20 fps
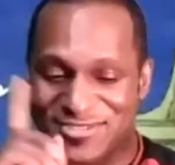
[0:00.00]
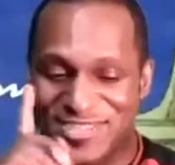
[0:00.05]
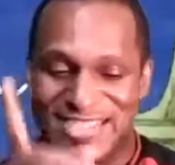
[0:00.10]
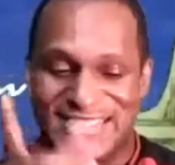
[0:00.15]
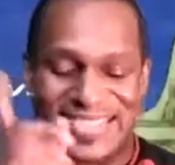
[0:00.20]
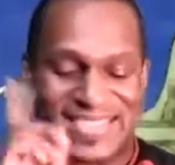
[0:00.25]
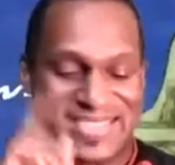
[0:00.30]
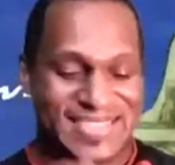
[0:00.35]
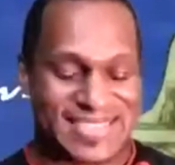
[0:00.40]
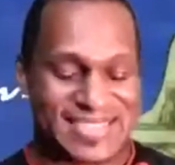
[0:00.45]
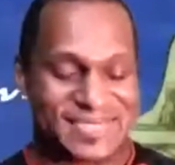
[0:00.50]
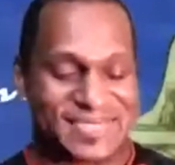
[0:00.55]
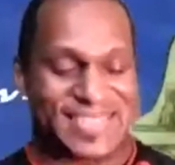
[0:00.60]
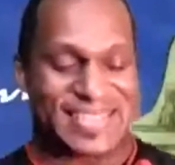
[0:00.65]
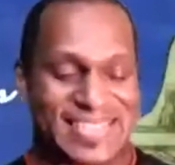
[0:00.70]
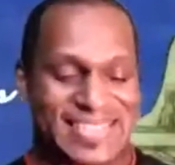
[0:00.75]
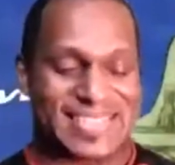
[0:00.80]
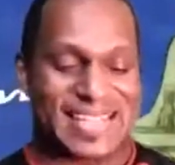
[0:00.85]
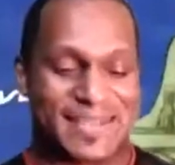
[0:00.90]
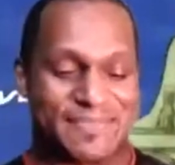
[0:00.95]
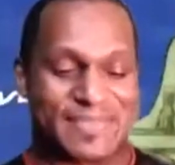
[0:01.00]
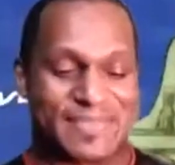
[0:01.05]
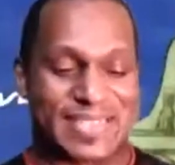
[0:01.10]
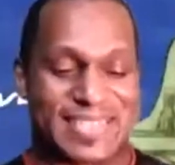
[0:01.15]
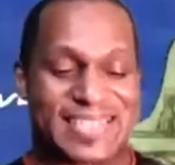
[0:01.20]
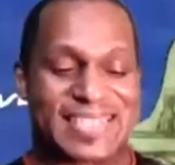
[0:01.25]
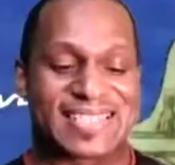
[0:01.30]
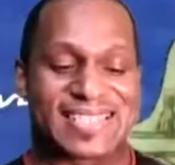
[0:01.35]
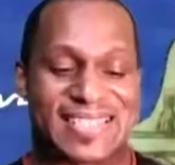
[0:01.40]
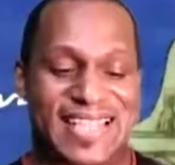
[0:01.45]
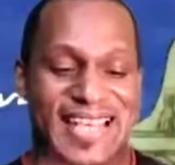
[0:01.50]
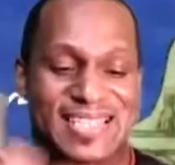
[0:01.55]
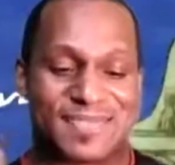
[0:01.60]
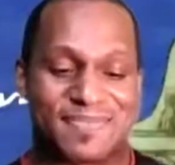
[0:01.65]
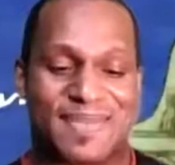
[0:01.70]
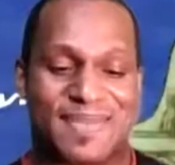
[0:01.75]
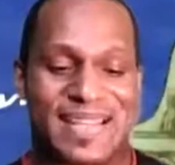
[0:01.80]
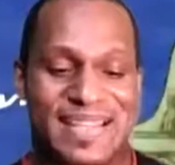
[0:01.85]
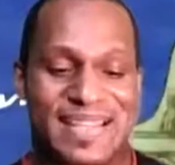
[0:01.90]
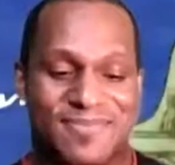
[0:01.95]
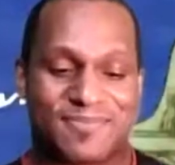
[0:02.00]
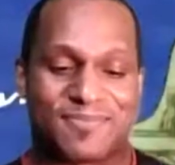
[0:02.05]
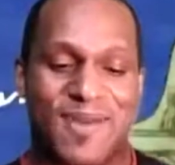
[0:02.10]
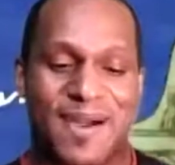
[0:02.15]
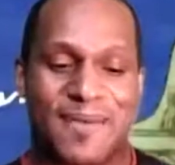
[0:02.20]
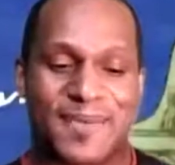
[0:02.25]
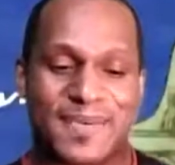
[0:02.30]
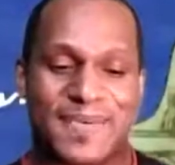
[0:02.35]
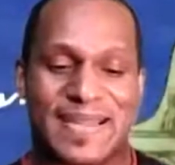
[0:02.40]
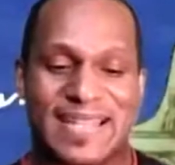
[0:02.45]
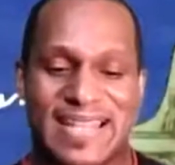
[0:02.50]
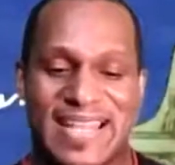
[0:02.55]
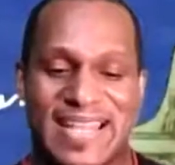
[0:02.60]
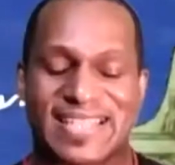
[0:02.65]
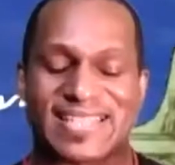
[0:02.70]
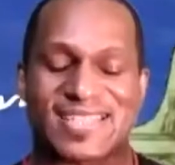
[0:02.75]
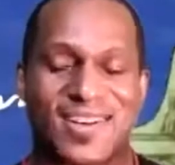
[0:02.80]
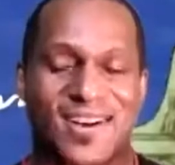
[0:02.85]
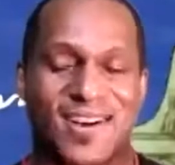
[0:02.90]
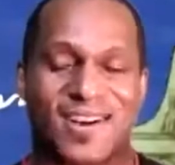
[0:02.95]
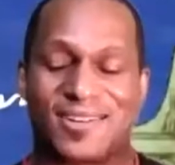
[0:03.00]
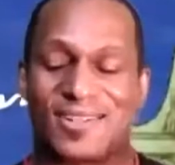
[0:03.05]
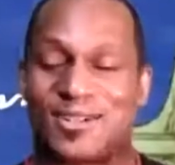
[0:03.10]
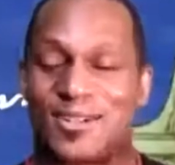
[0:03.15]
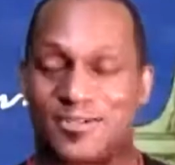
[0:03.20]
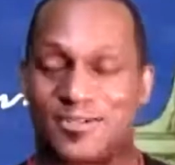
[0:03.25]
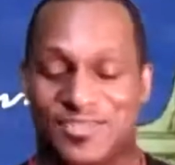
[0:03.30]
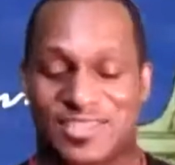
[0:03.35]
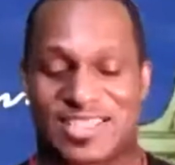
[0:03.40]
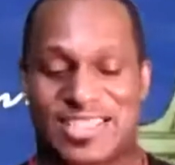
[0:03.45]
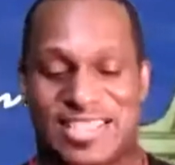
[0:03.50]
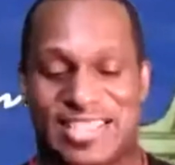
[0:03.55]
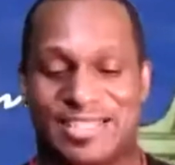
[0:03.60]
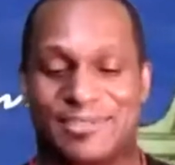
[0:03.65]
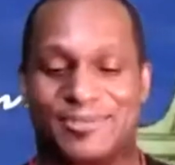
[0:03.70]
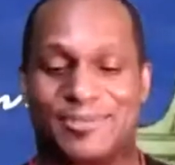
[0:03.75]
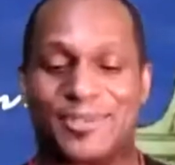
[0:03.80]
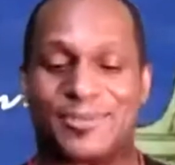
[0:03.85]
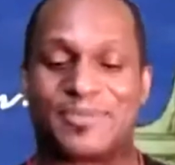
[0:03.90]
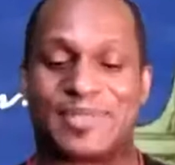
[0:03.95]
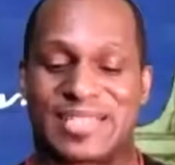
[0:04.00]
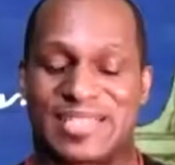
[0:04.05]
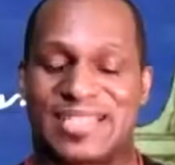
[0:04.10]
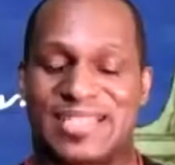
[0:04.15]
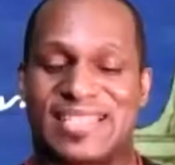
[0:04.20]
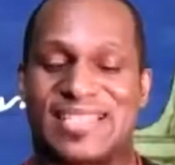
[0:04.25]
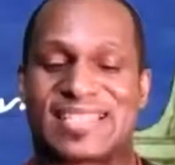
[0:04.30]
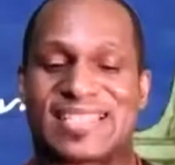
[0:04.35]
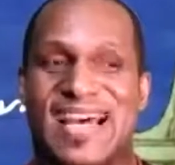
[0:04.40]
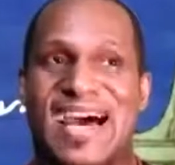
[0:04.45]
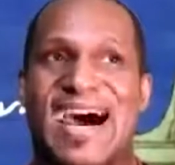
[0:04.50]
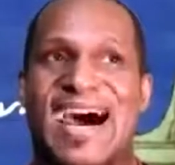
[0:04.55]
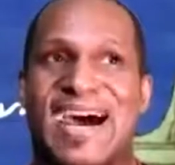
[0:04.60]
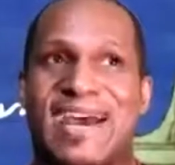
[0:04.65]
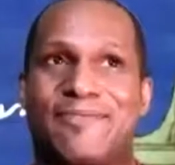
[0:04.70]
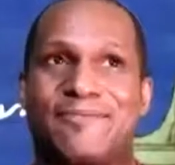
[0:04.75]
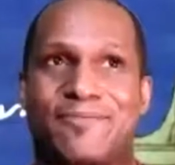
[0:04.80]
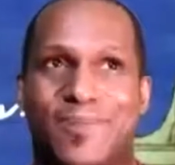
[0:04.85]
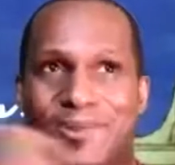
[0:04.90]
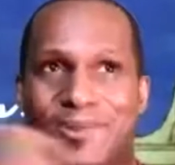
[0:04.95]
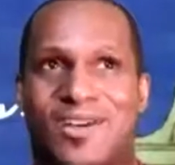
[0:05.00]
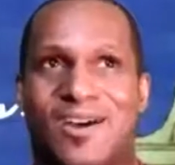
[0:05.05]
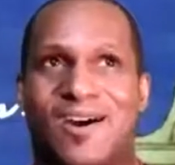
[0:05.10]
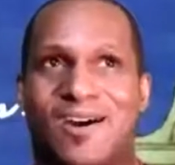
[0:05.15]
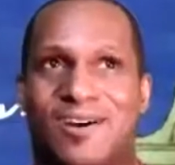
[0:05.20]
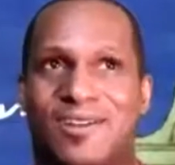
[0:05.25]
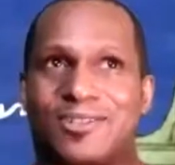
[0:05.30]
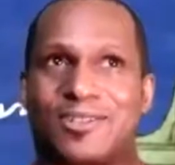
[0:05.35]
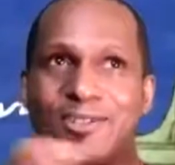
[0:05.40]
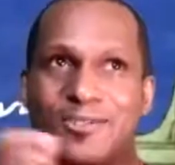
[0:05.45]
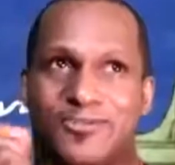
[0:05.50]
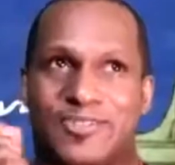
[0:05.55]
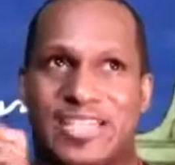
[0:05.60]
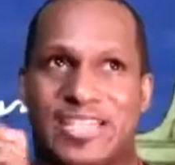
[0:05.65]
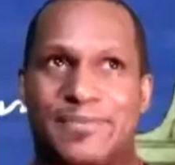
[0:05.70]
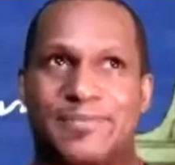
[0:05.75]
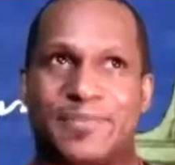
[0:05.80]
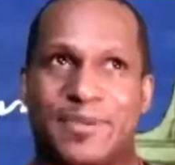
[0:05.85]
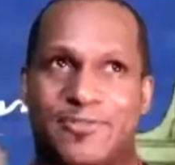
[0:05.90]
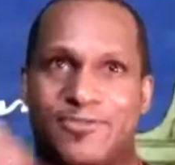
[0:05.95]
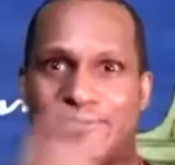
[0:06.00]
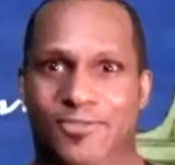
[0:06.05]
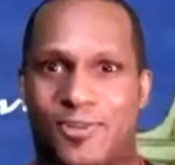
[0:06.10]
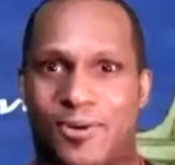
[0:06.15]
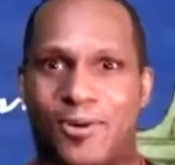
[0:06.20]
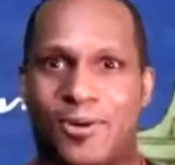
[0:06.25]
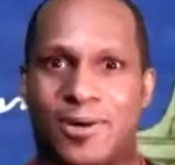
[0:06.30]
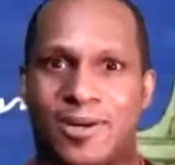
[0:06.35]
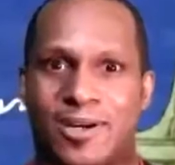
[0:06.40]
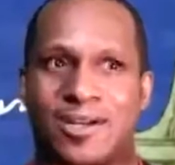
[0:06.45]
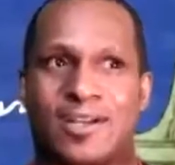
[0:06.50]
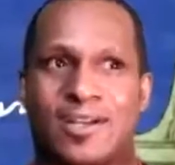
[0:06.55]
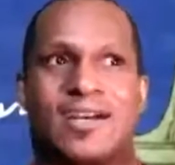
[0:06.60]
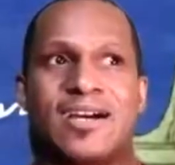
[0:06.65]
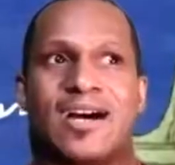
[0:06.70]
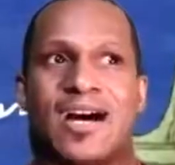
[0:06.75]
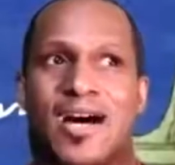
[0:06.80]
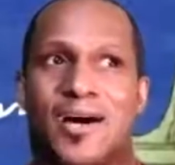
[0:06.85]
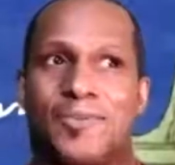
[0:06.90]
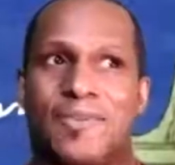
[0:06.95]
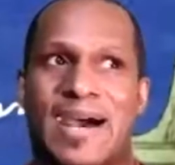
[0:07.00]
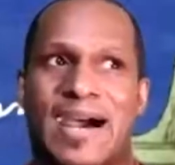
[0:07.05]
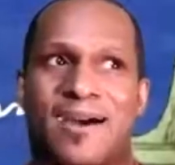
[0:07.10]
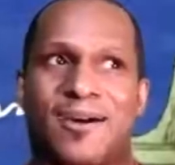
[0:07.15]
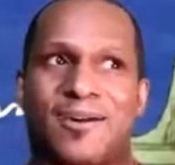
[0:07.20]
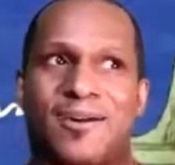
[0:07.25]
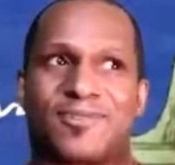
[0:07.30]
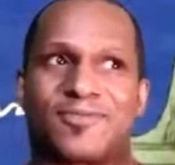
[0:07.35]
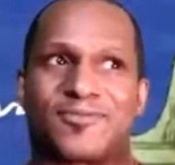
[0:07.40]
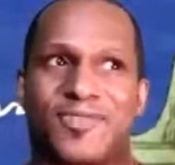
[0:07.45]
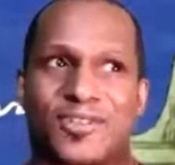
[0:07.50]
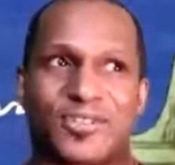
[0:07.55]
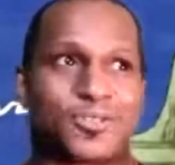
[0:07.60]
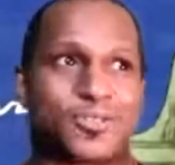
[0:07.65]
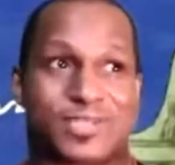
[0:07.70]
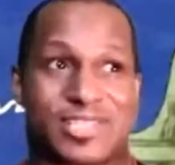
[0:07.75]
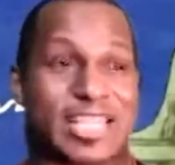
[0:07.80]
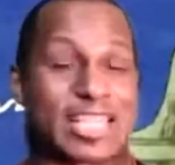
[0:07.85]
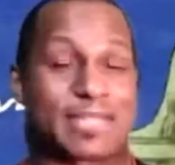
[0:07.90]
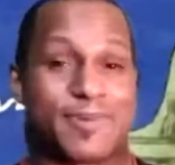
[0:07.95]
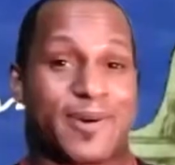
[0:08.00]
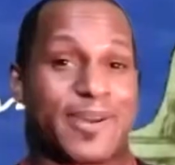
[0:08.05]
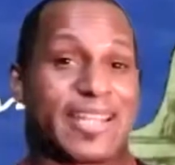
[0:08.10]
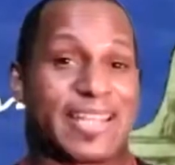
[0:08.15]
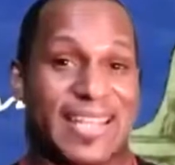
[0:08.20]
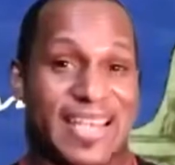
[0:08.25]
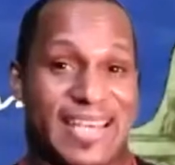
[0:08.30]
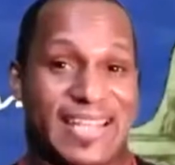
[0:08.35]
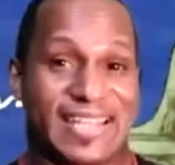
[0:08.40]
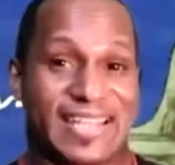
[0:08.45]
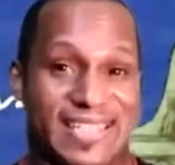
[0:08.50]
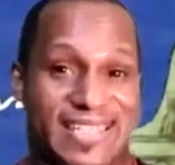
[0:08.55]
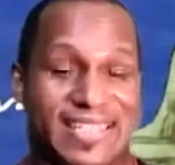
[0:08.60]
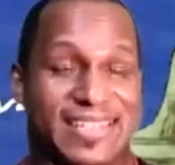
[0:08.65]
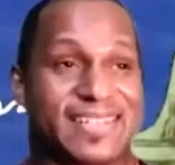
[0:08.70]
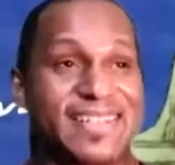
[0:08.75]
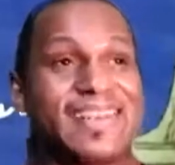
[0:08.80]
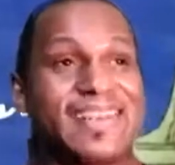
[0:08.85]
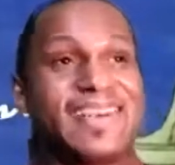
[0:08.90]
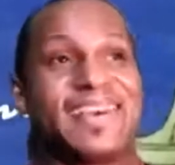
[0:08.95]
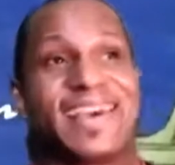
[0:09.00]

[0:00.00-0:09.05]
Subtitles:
funny you should mention that, because that's probably my next article for Kiru, because I wrote an article for them before about virtual sex party etiquette,